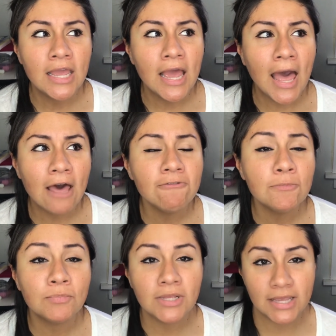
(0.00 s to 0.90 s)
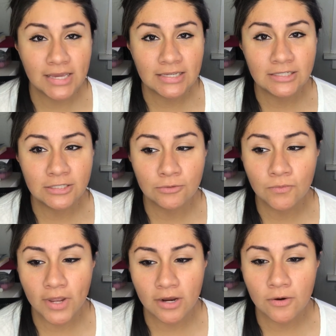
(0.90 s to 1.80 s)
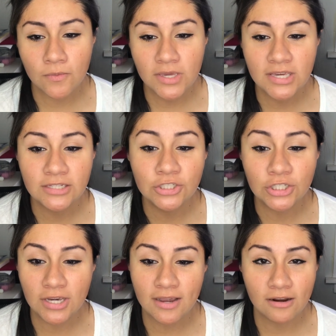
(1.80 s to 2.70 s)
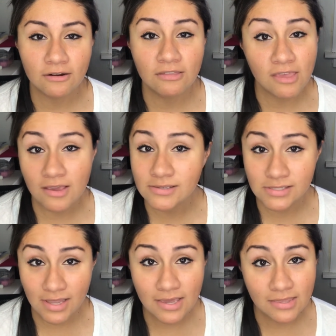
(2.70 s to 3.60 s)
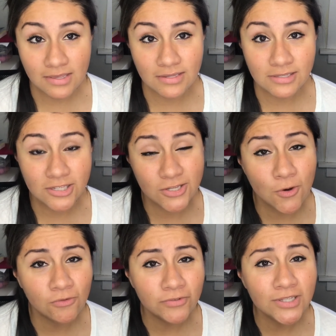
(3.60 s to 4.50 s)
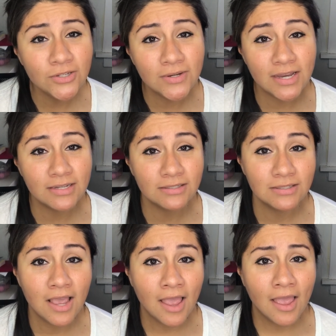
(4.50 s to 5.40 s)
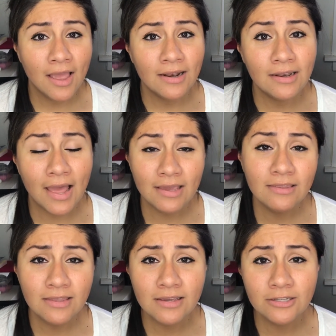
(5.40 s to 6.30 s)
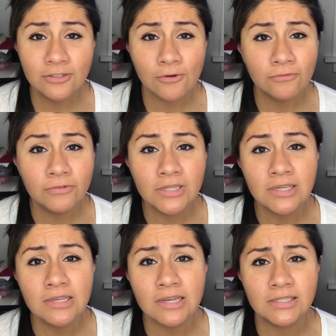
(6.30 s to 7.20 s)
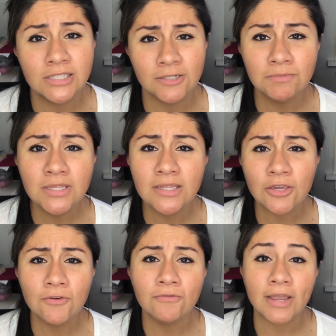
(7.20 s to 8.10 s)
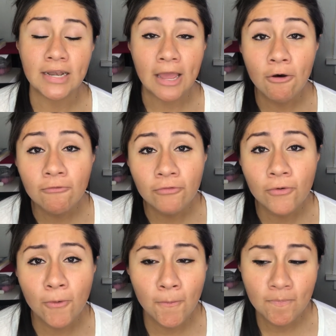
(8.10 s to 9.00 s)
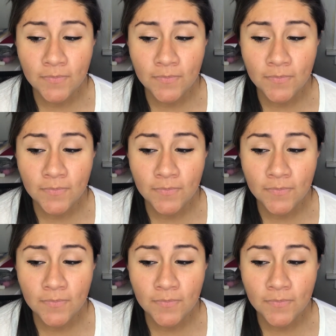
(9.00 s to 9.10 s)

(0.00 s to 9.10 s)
have a place where we can share things like this. So hopefully you guys like this. Hopefully it's something that you find helpful.